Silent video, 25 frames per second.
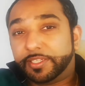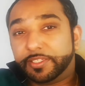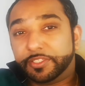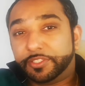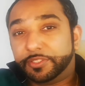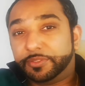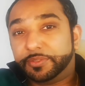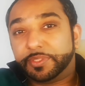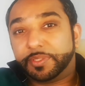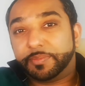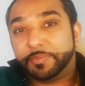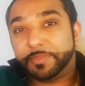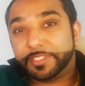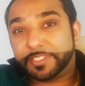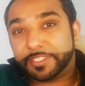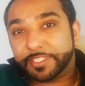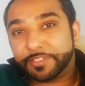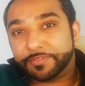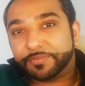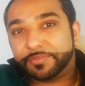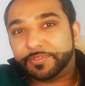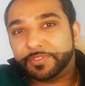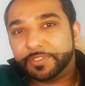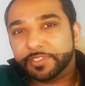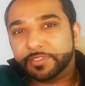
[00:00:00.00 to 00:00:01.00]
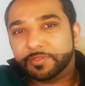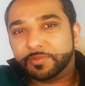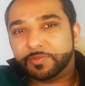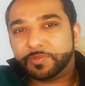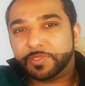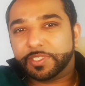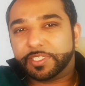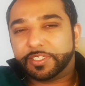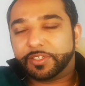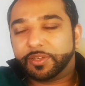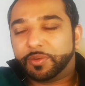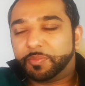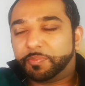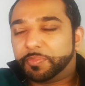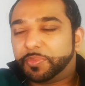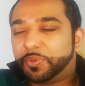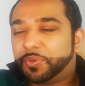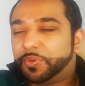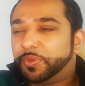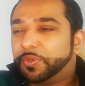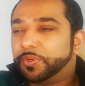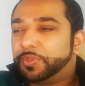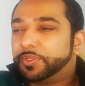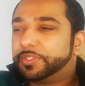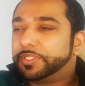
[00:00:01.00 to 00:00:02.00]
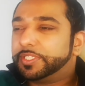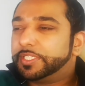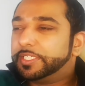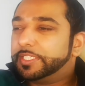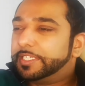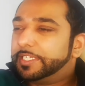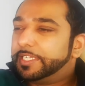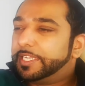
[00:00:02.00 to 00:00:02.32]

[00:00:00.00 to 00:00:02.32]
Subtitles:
and do something different when I got bored,